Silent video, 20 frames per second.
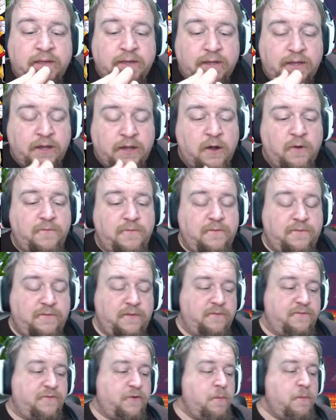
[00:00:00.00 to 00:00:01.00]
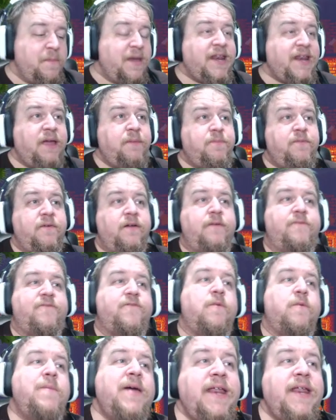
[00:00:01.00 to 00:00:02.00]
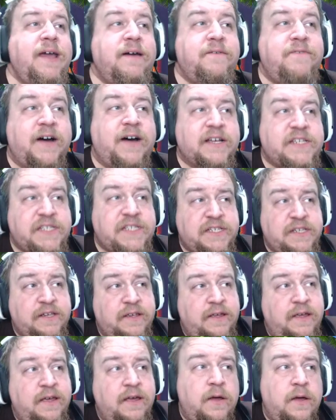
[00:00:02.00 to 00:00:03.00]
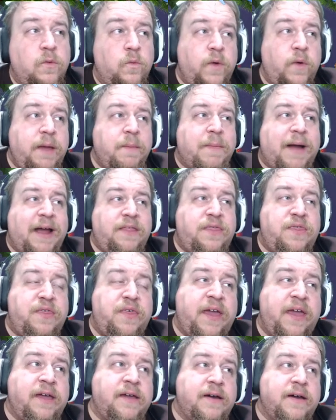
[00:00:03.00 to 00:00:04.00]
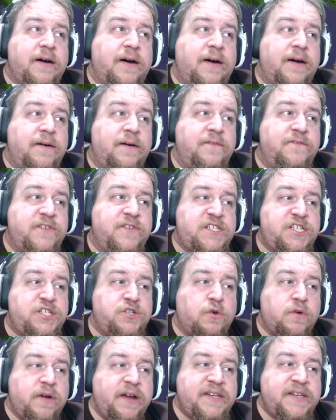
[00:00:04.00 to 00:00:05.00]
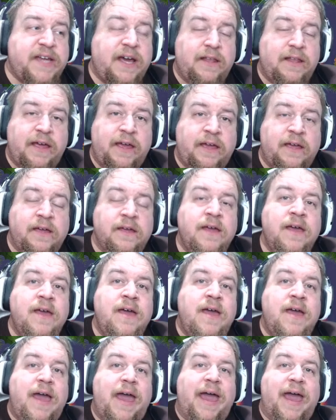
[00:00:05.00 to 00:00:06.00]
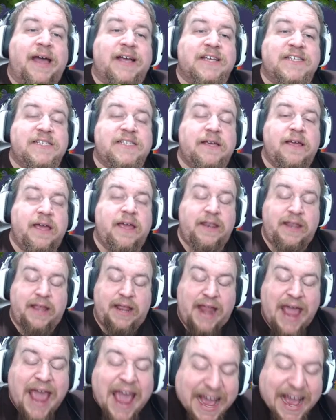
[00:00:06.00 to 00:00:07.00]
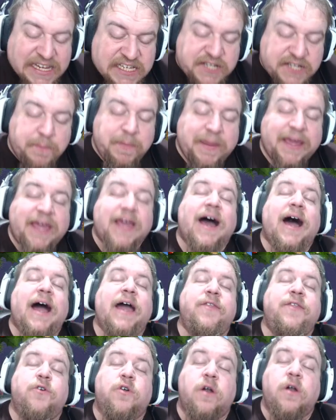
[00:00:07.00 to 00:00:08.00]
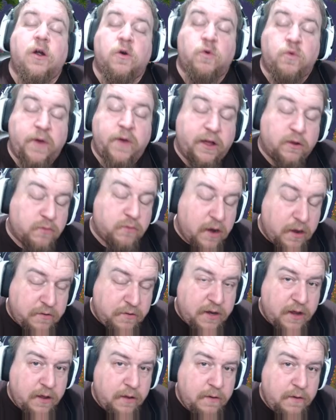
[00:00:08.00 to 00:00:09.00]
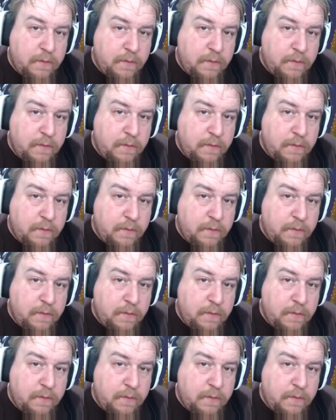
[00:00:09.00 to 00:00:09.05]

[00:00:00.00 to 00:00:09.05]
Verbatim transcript: You know, for many of us, we might think of storytelling as it has to be either a railroad